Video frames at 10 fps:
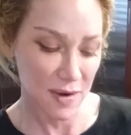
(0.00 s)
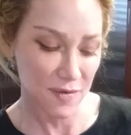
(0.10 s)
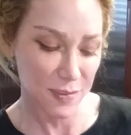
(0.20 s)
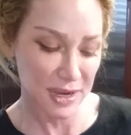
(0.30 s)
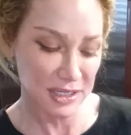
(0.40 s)

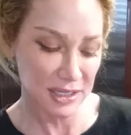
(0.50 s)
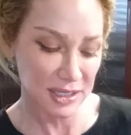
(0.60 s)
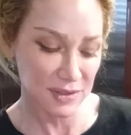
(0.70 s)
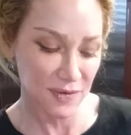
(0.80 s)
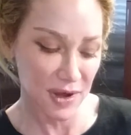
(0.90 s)
Fermenting
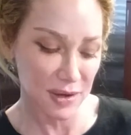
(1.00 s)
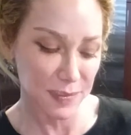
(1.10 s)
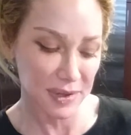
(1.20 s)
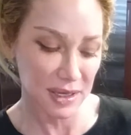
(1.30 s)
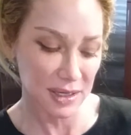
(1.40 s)
is fun
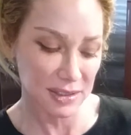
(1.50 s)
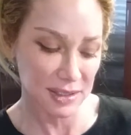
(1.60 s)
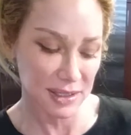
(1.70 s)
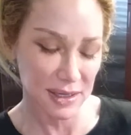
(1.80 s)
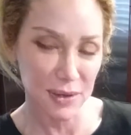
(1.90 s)
because
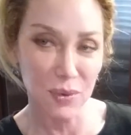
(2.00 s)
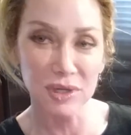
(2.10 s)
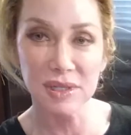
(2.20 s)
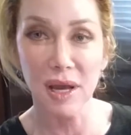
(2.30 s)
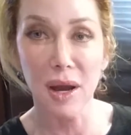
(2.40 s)
it
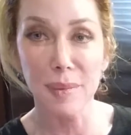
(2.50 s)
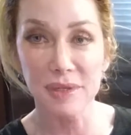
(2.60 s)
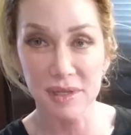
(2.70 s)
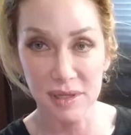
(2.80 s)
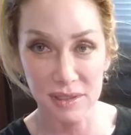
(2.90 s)
works the
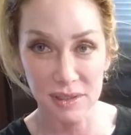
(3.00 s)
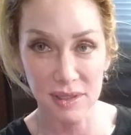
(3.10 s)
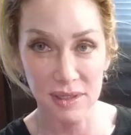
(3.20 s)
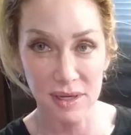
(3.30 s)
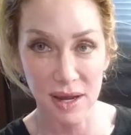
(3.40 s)
opposite
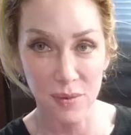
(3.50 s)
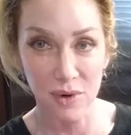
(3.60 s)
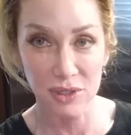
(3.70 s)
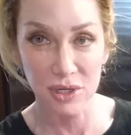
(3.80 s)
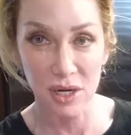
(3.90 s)
in how
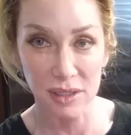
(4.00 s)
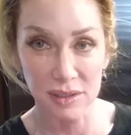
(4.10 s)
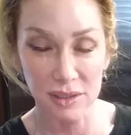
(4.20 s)
we're taught